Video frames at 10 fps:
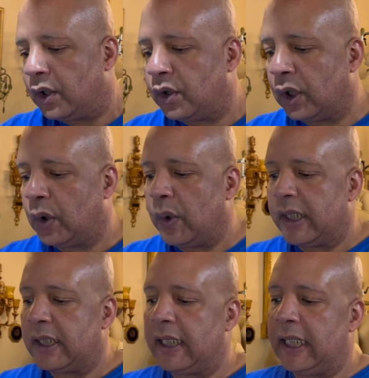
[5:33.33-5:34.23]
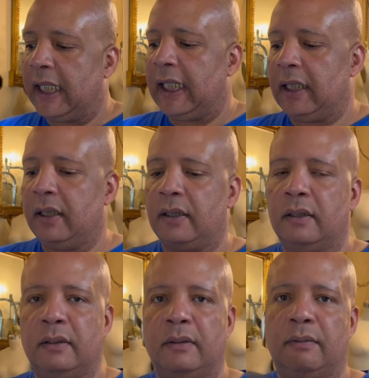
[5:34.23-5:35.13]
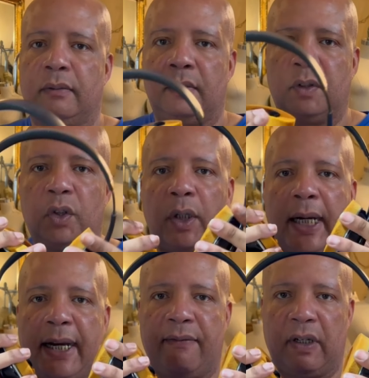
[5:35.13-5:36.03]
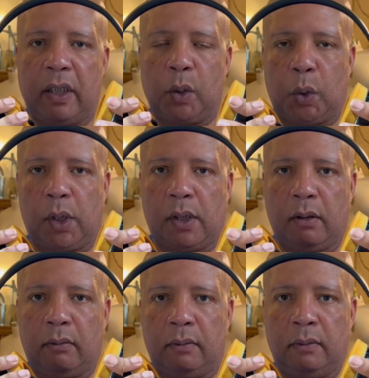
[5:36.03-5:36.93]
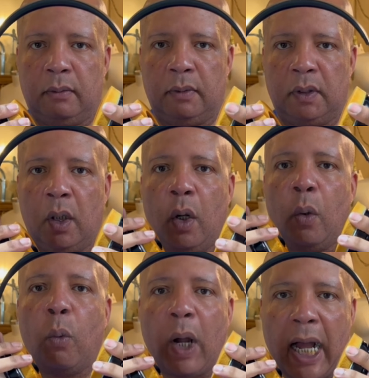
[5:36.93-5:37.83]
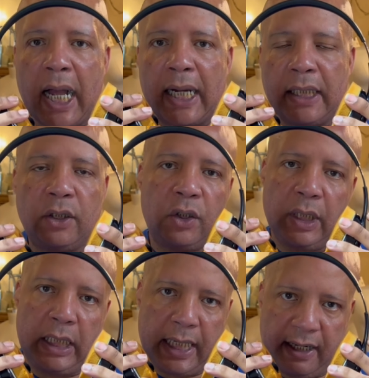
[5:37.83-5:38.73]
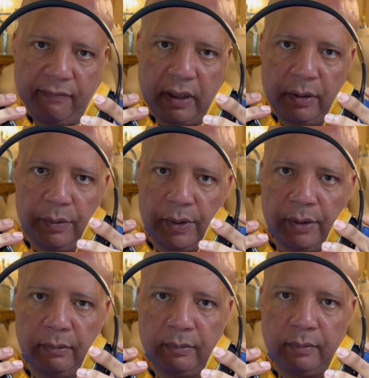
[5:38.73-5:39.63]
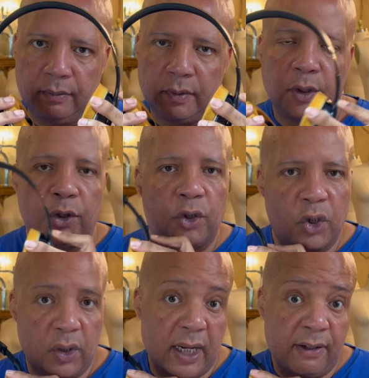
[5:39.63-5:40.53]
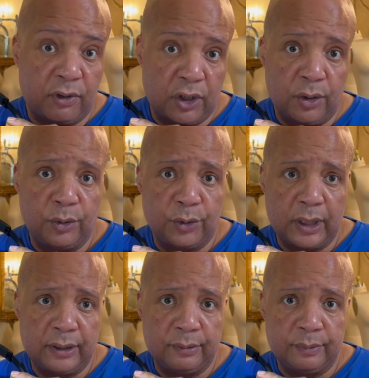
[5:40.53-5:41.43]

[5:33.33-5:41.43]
You're going to need your headphones. Why do you need headphones? Do you have children?